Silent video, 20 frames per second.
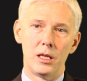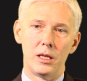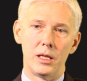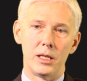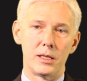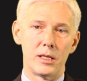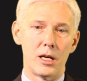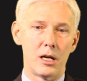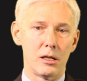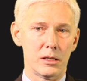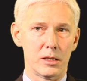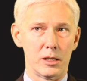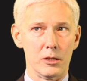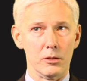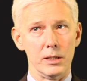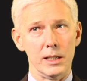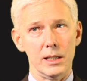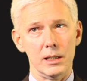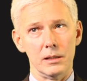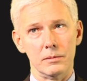the stocks
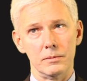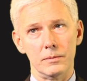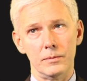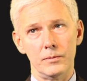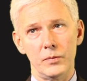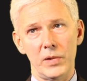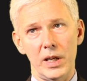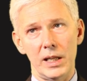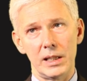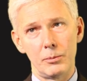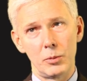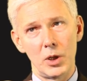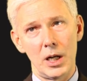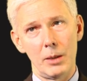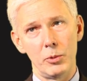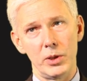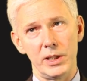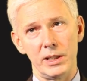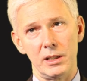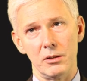go down, and the
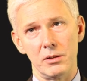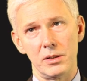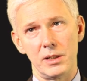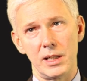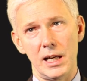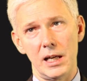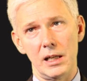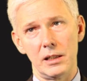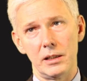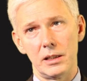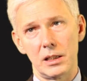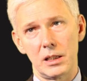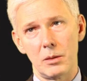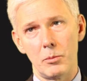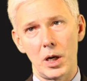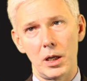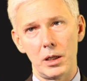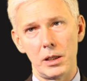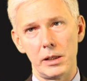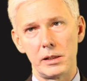property goes down, and the
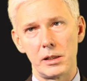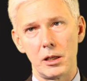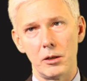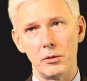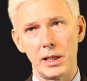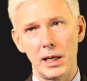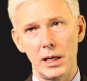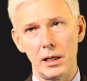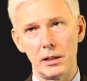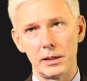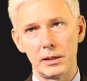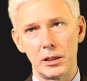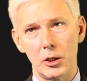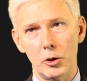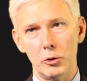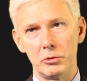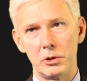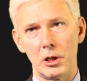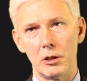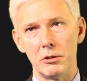commodities go down, and
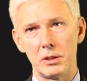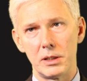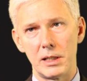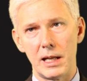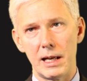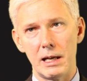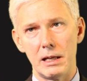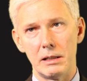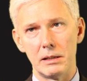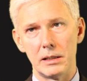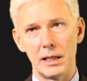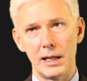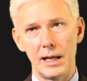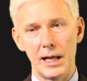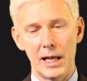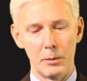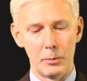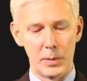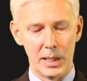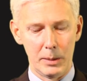gold goes down,
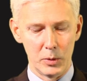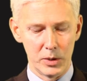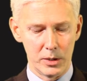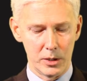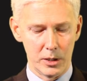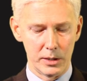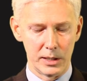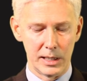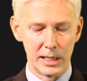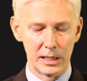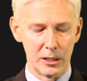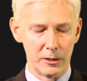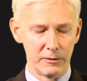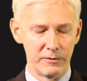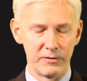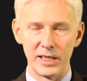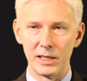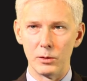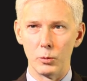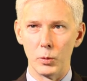and people start to get their
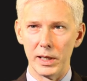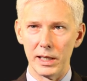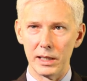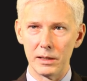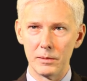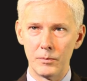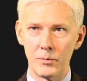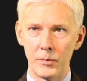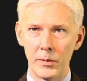feet wet.